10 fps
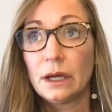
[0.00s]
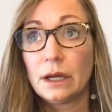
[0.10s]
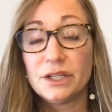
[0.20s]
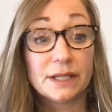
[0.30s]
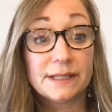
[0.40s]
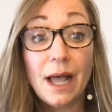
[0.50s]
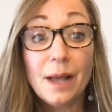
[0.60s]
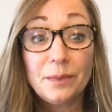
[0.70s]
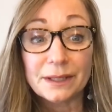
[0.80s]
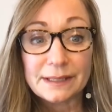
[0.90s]
Johns
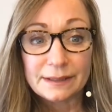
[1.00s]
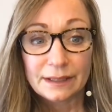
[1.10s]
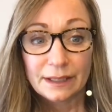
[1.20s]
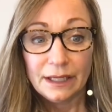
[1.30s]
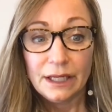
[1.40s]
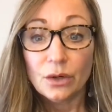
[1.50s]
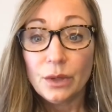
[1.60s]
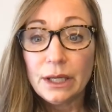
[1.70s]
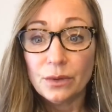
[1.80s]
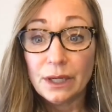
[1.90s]
Hopkins.
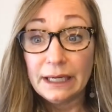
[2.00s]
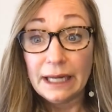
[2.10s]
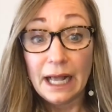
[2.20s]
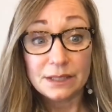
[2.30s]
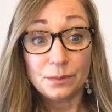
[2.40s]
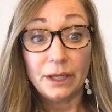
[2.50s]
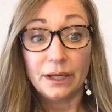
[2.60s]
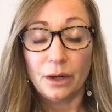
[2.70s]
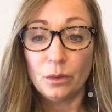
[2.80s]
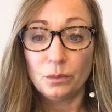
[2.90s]
He created a hospital at
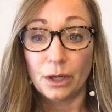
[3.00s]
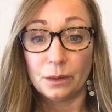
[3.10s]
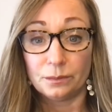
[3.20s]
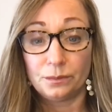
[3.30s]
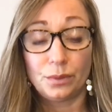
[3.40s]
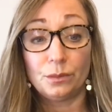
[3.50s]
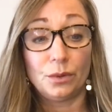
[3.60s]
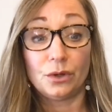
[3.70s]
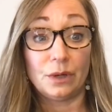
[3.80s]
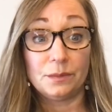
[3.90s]
home
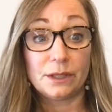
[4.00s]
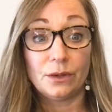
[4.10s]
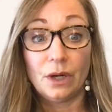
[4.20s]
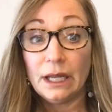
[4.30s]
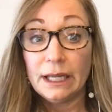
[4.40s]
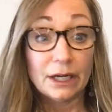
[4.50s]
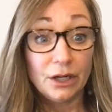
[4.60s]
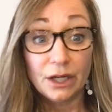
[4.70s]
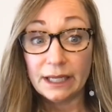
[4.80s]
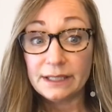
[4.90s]
program. So,
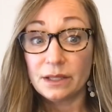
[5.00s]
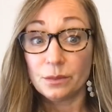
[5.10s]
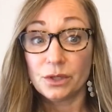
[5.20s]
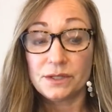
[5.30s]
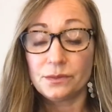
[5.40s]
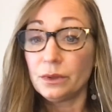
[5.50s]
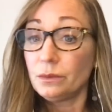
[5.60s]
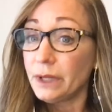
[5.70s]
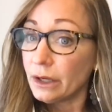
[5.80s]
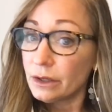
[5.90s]
you get to the emergency room,
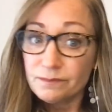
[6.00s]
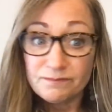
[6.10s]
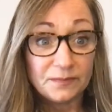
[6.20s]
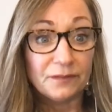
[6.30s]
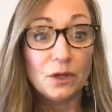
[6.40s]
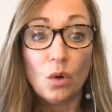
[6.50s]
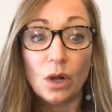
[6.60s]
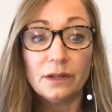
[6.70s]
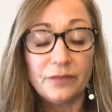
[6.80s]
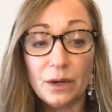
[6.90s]
if you
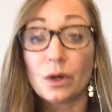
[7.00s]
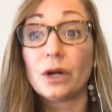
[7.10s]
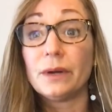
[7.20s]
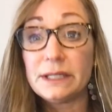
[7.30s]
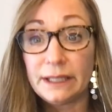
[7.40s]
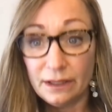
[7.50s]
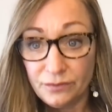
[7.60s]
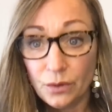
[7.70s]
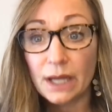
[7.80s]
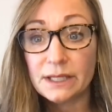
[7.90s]
qualify, we're going to give
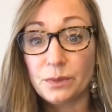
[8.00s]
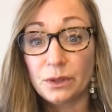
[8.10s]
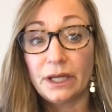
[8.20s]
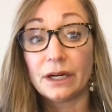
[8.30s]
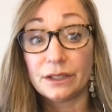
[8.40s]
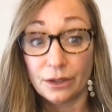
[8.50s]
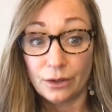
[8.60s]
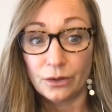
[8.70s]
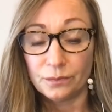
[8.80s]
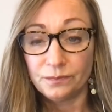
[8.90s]
you hospital care in your
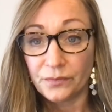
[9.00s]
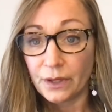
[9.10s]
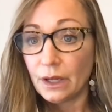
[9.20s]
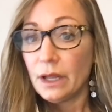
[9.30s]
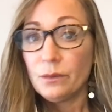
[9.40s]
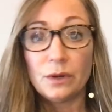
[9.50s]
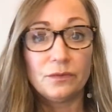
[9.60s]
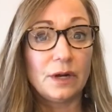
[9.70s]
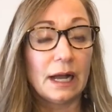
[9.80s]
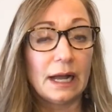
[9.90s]
home. We've
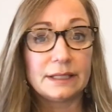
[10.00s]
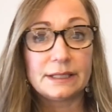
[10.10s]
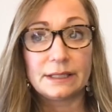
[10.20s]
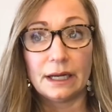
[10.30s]
got